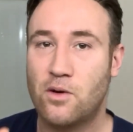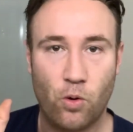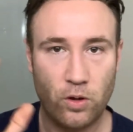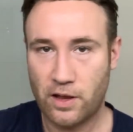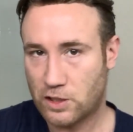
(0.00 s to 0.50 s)

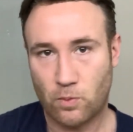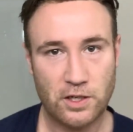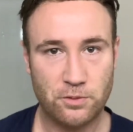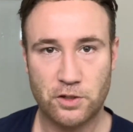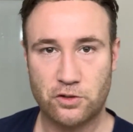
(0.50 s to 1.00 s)
All of that's way
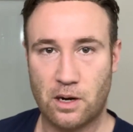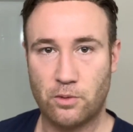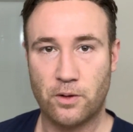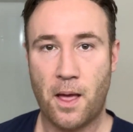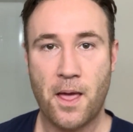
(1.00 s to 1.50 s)
too much
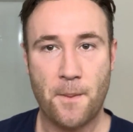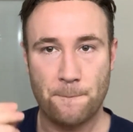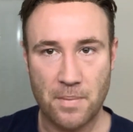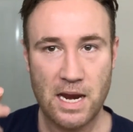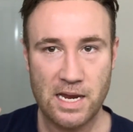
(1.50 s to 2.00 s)
trouble.
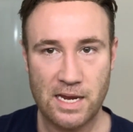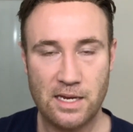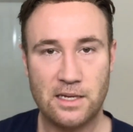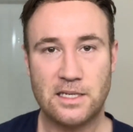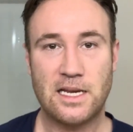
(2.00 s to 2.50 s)

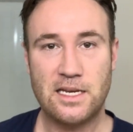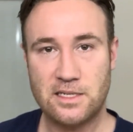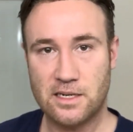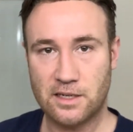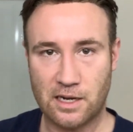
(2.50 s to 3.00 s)
Money is
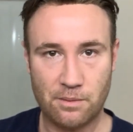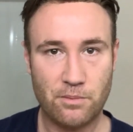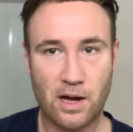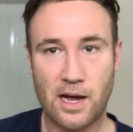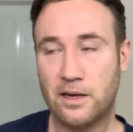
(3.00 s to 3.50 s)
easier to come
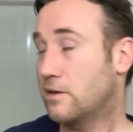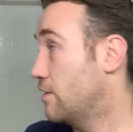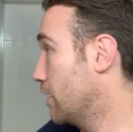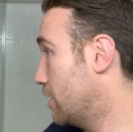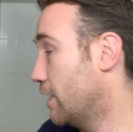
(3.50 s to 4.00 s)
by
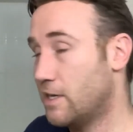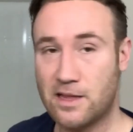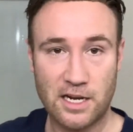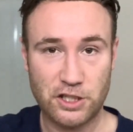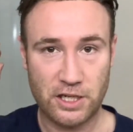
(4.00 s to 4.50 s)
than cleaning
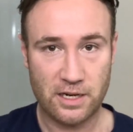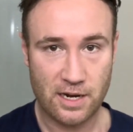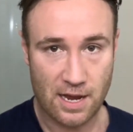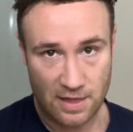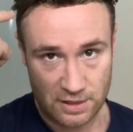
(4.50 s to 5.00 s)
that shit
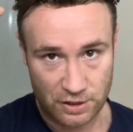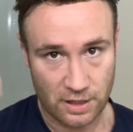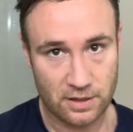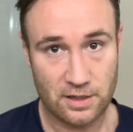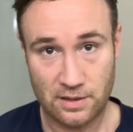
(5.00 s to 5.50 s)
and this
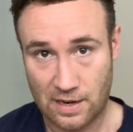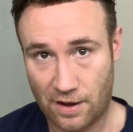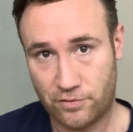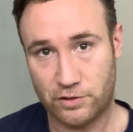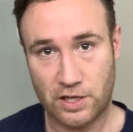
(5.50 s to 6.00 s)
shit
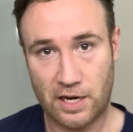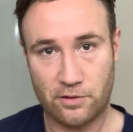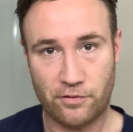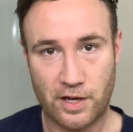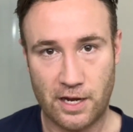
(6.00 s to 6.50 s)
after it's taken off your